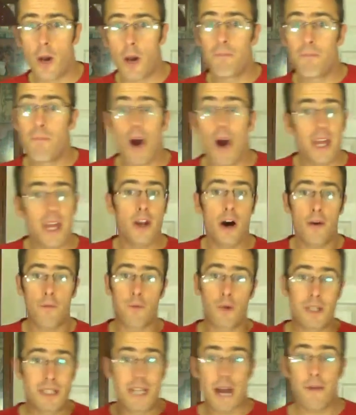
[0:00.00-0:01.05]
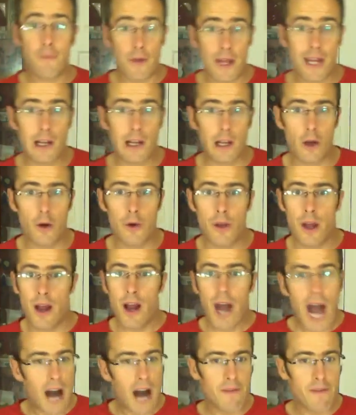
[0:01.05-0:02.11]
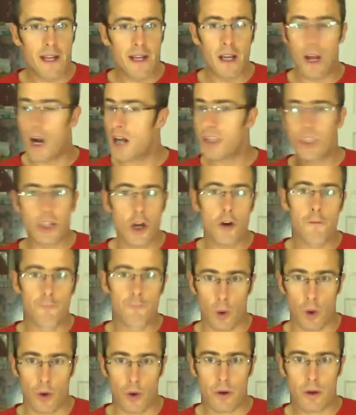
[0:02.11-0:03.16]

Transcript: my enough would definitely include having a surfboard.